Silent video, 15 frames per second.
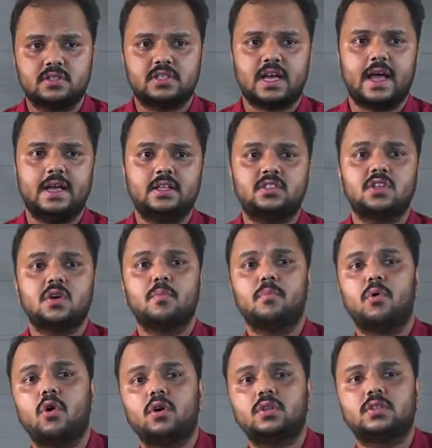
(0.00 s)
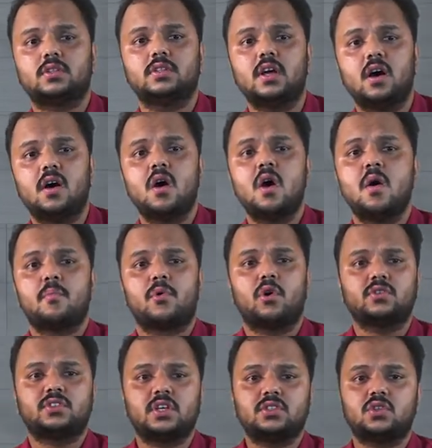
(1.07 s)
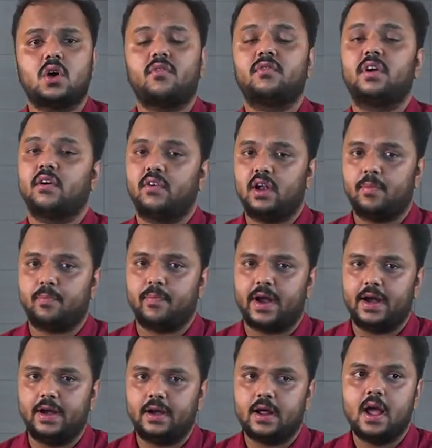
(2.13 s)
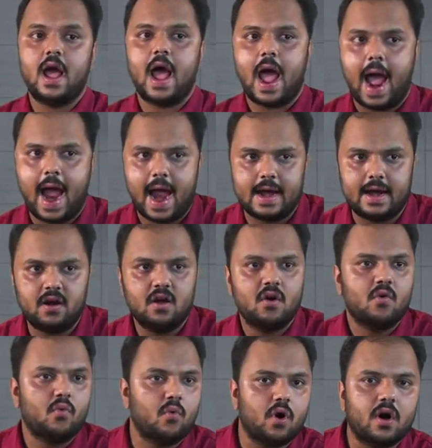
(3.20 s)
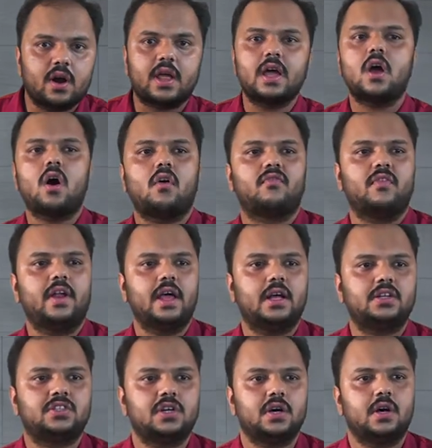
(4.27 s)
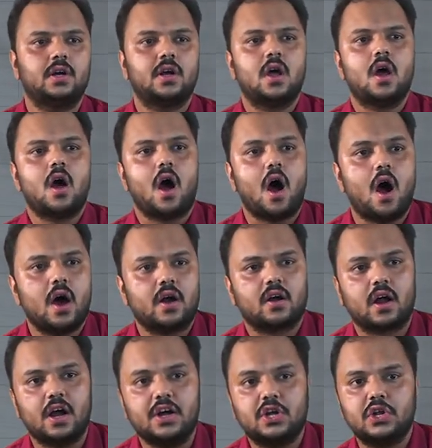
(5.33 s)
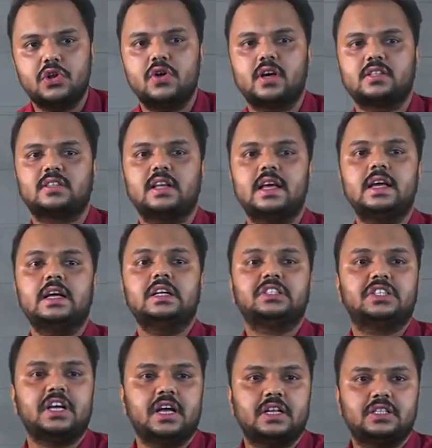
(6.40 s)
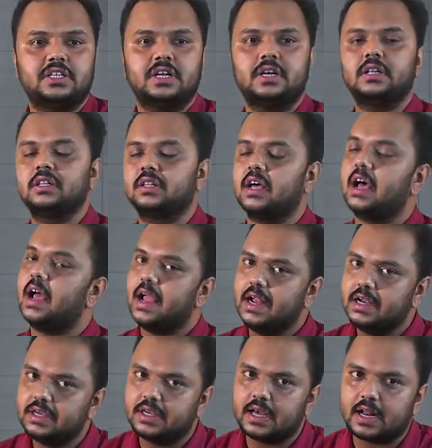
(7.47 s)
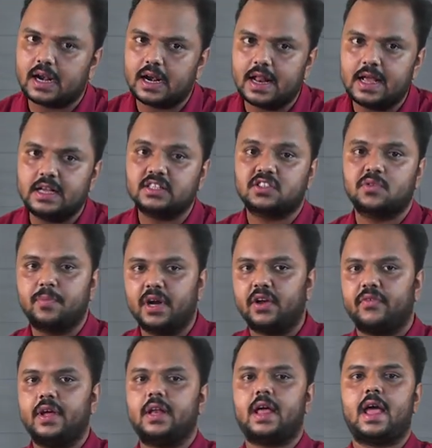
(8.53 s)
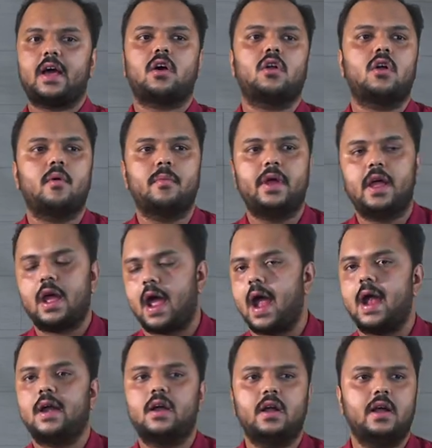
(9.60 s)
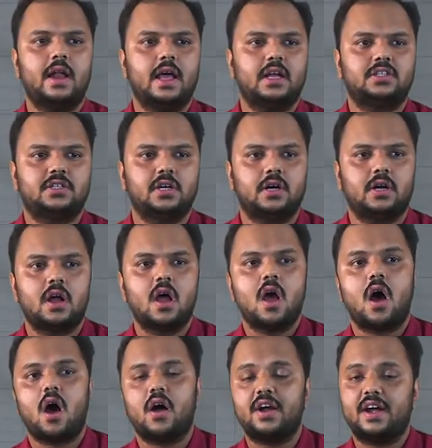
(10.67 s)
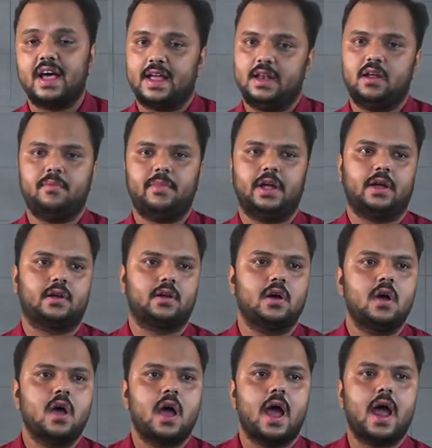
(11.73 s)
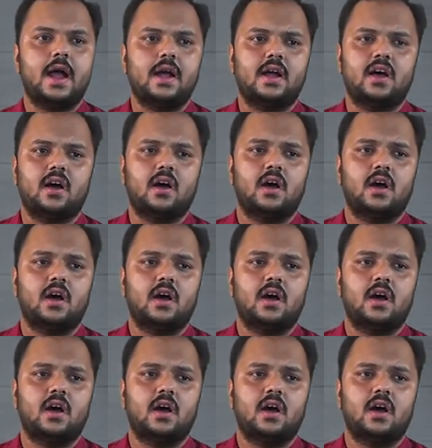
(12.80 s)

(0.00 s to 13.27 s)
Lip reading: the process of development and working of nature are continuously changing. The interlinks between economy and nature are dynamic. And